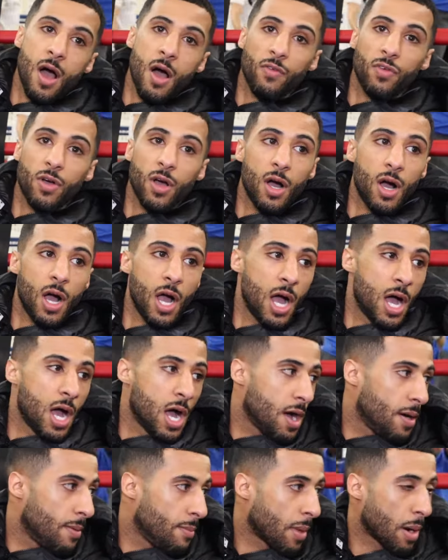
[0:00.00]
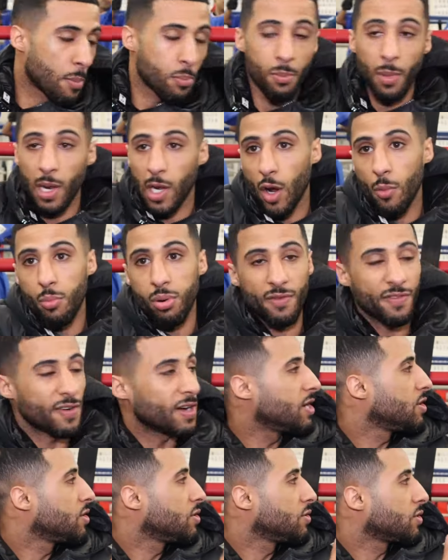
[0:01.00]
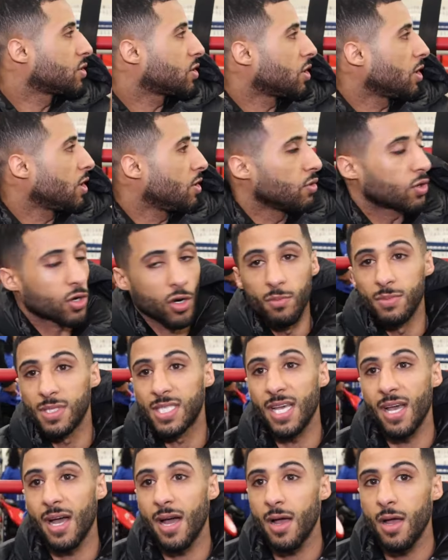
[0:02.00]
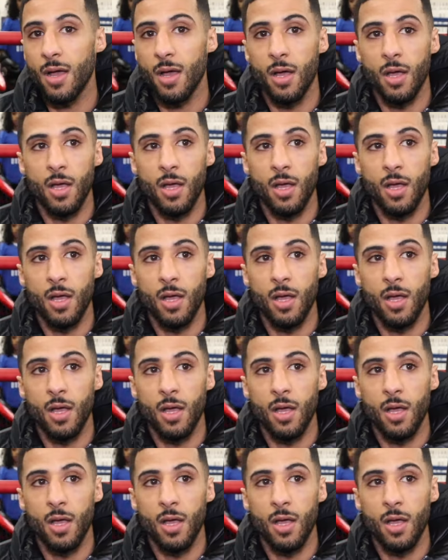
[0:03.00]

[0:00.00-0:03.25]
I've got uh, my, my, little brother who, who comes here.